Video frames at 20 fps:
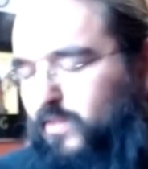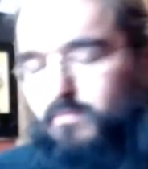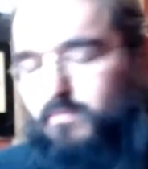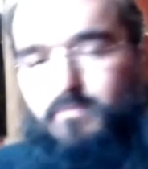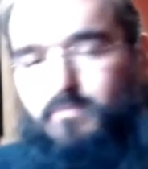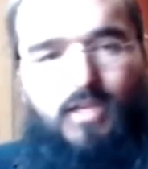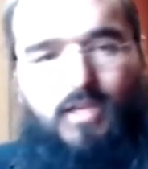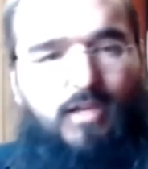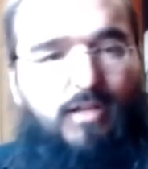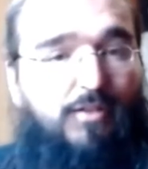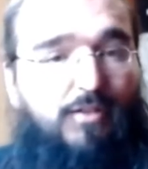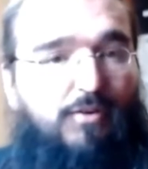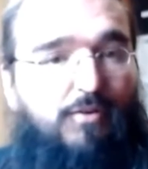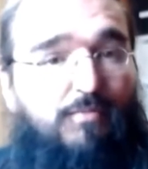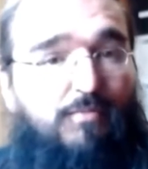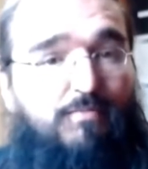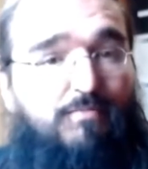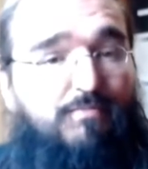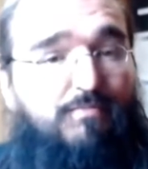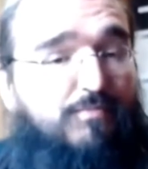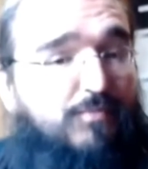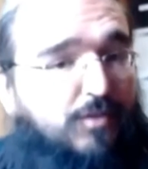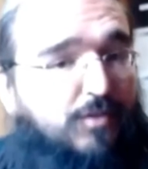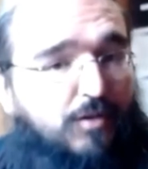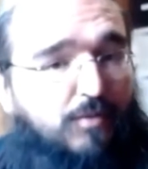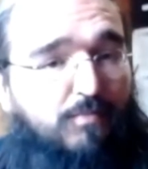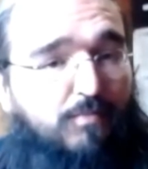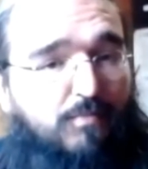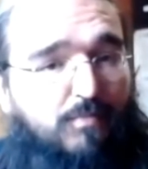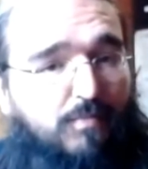Say hello. You know,
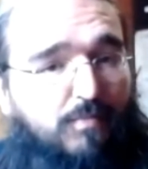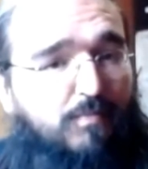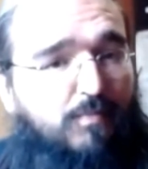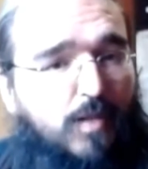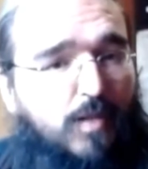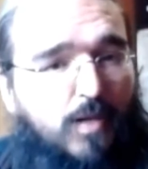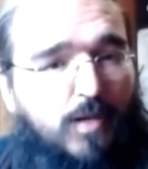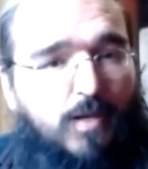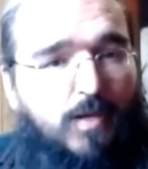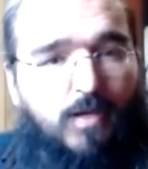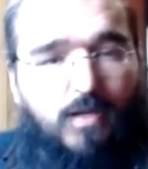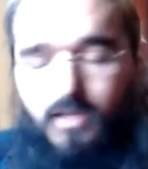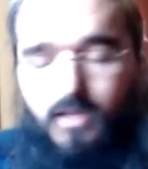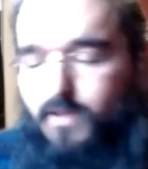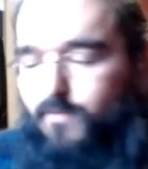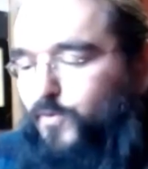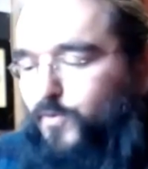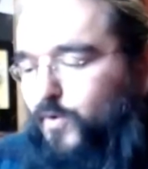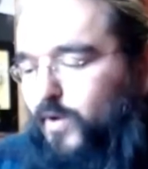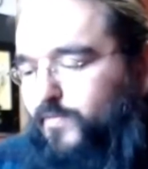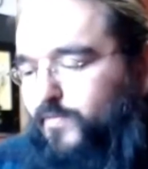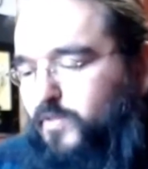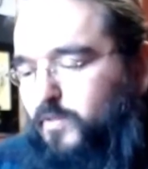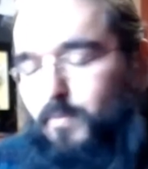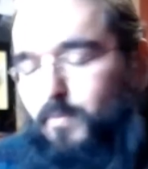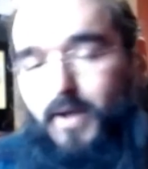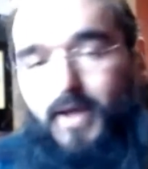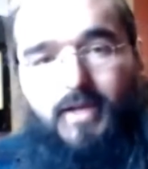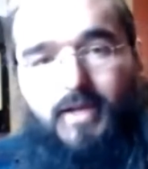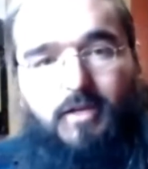if you have
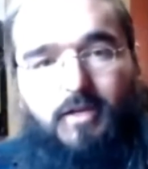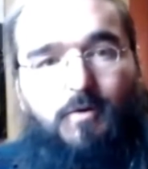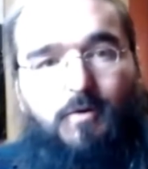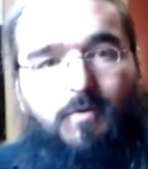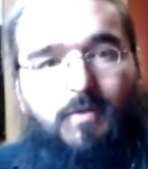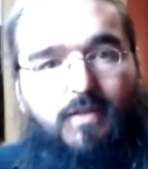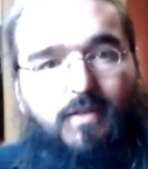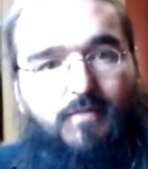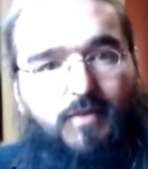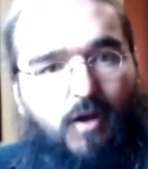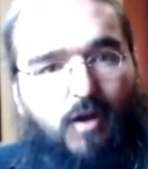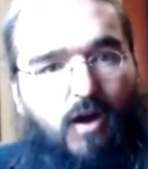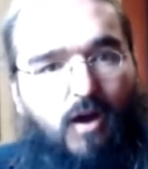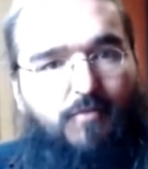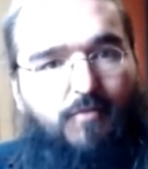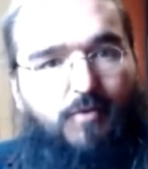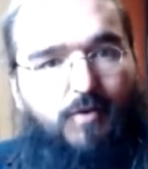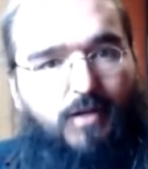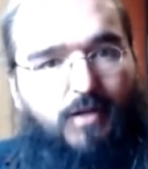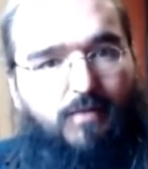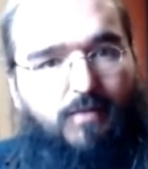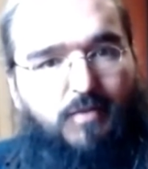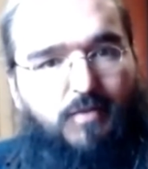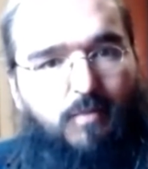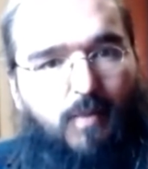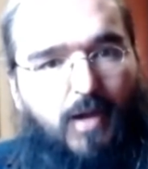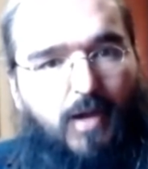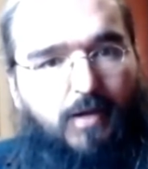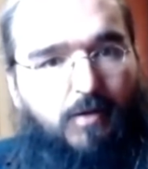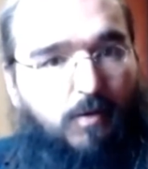tobacco, leave an offering of
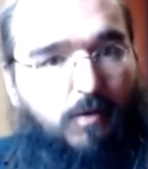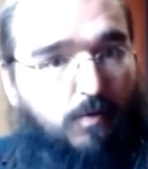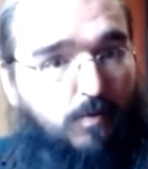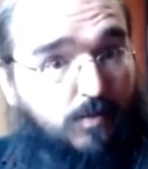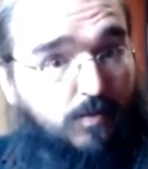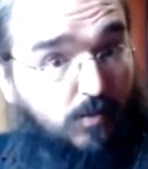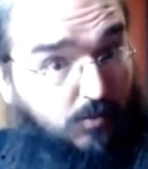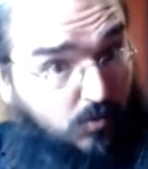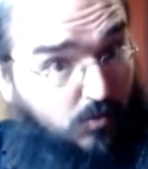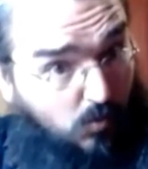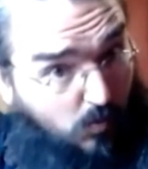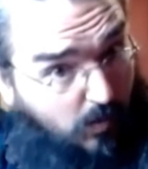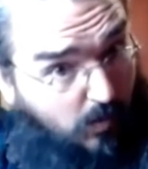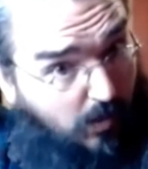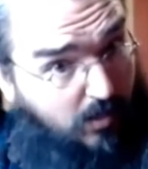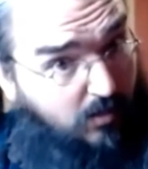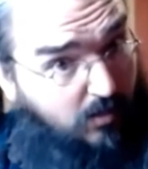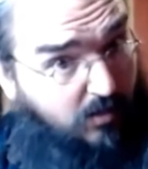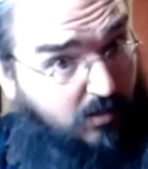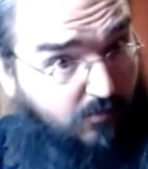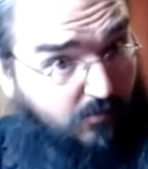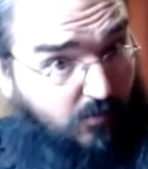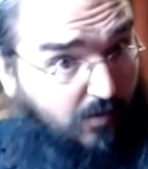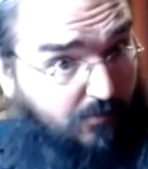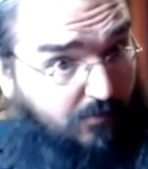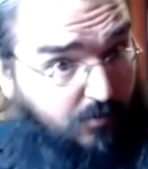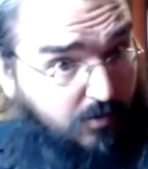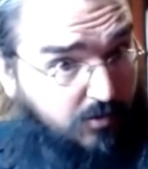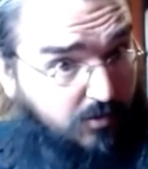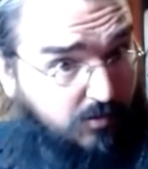tobacco. It's also okay to leave
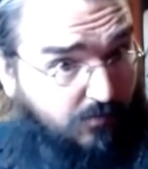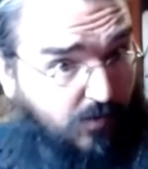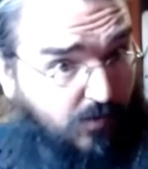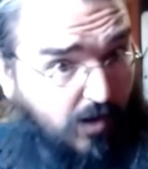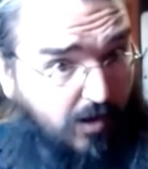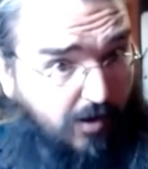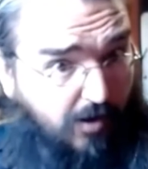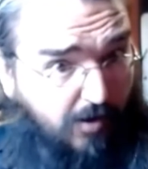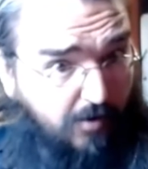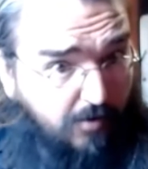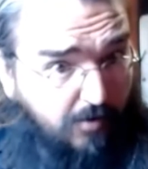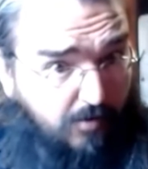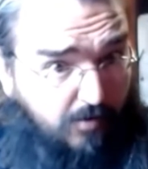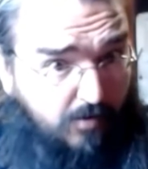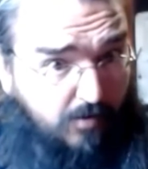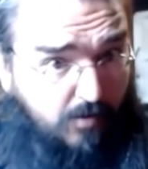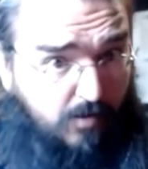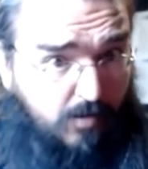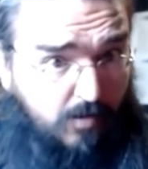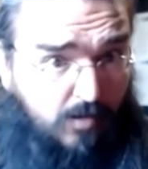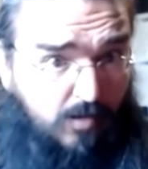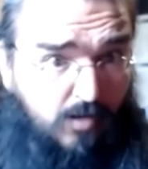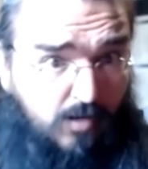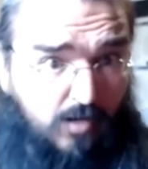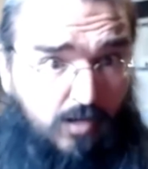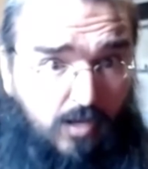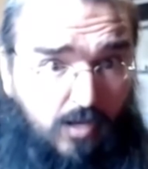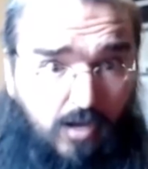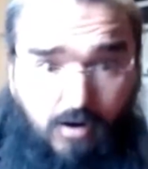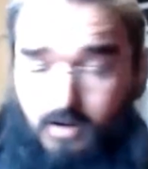offerings of hair.
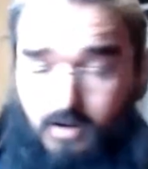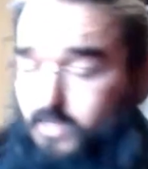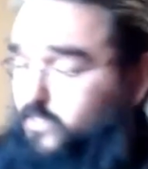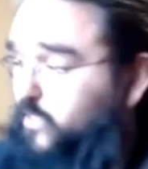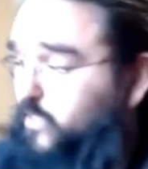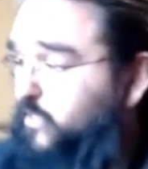Hair has a